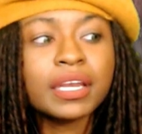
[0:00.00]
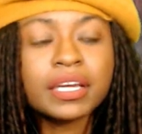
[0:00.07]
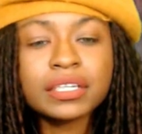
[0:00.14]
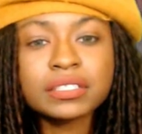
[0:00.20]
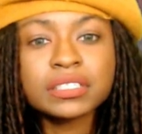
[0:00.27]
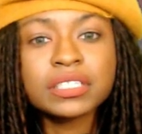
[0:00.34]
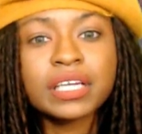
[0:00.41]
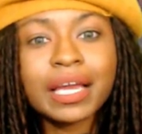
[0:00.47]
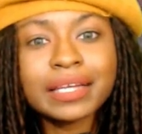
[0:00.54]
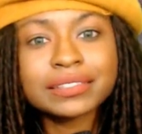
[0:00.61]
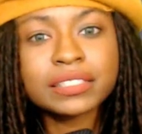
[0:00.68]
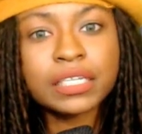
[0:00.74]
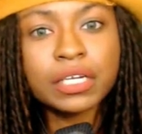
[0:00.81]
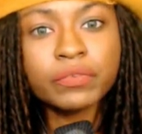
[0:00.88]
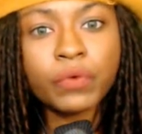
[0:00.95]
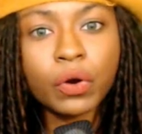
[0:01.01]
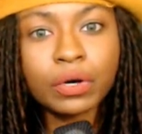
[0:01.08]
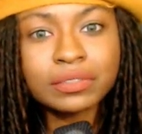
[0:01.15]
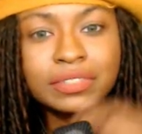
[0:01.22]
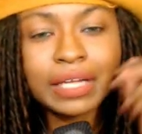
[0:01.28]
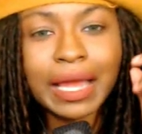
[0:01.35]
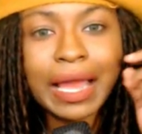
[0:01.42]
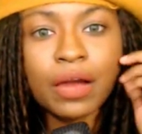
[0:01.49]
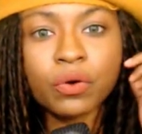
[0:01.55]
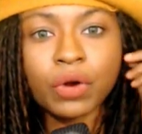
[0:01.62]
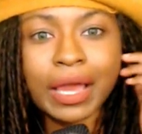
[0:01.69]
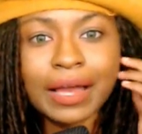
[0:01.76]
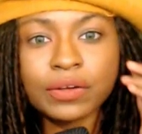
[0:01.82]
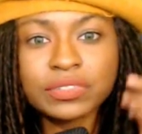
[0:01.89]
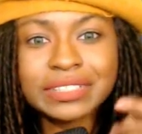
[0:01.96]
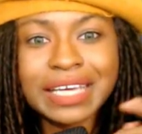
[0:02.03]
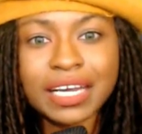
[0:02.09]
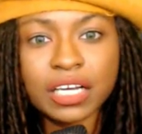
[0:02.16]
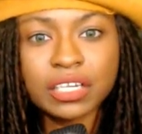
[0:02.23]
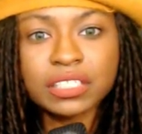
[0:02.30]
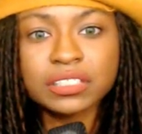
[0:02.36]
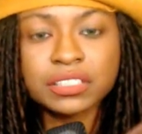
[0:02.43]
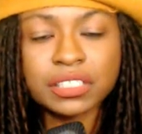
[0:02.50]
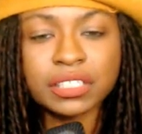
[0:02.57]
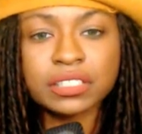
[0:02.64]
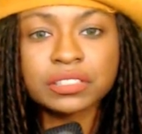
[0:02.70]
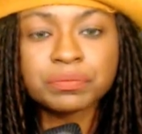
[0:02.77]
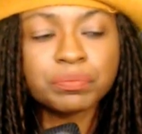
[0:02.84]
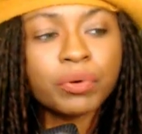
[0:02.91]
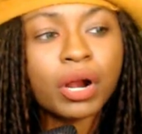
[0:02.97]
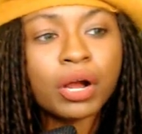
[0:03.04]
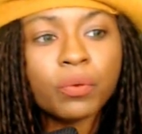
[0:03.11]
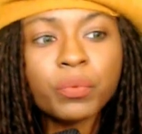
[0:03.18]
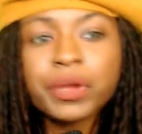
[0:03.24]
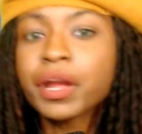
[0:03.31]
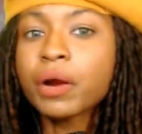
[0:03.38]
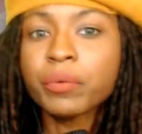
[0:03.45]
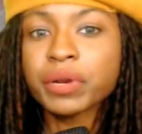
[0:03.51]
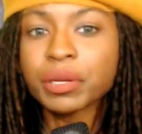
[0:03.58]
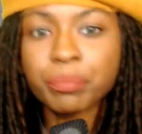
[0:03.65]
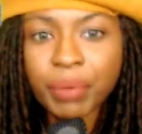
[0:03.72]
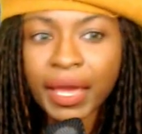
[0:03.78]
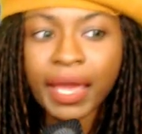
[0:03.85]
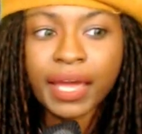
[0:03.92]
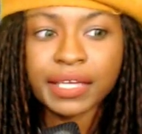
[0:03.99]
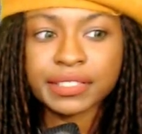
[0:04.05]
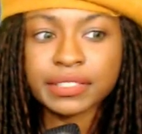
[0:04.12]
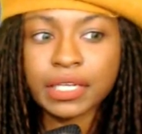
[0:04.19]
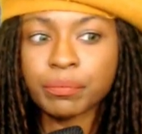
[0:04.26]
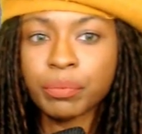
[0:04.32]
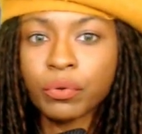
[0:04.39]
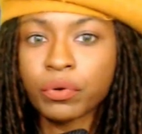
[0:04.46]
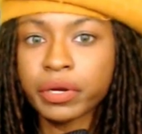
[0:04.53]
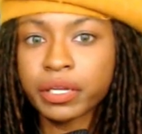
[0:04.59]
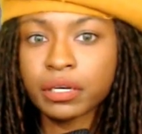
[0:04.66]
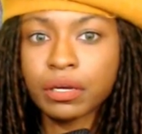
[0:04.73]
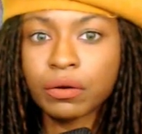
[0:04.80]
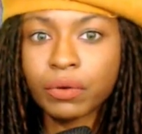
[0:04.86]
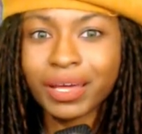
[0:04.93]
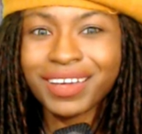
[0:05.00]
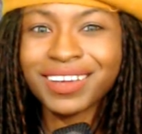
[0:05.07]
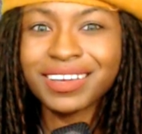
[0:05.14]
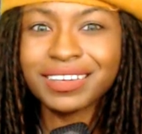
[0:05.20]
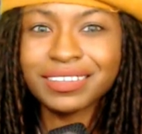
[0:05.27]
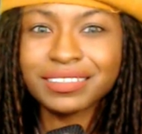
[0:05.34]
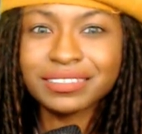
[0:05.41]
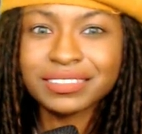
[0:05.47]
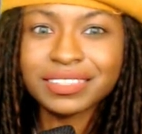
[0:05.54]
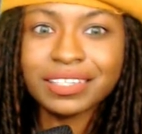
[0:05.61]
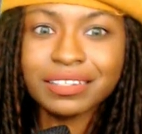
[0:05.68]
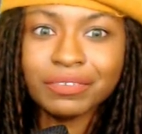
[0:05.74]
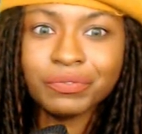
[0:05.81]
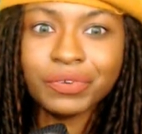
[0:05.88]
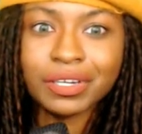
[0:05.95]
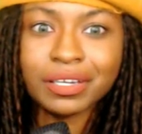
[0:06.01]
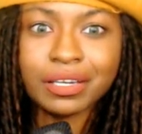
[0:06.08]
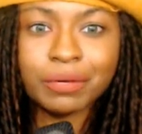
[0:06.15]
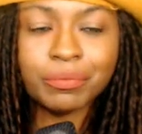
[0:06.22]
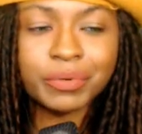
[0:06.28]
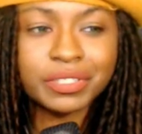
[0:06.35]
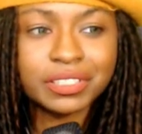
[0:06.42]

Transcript: she got teeth on, on the outside of her cheeks. Bruh, we already past that point, okay? Shut the fuck up and just